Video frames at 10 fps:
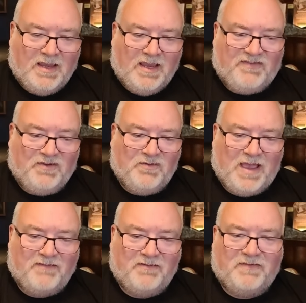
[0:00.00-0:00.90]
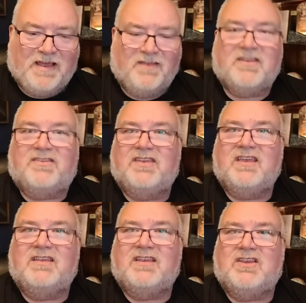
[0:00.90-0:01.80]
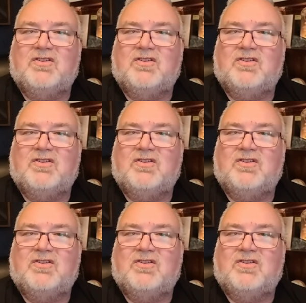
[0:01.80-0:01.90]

if you haven't found the thing that